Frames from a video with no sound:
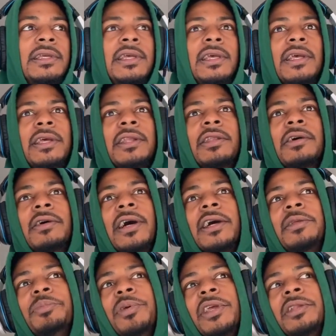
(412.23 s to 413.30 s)
know how
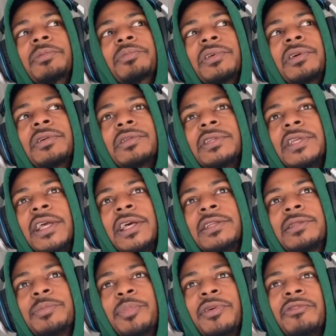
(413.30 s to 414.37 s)
to pay the bills. He has
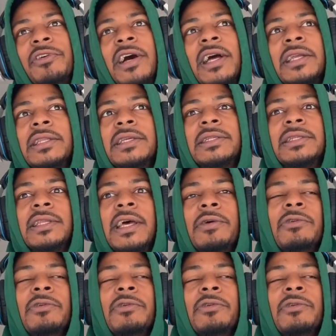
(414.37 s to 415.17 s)
to provide this and that.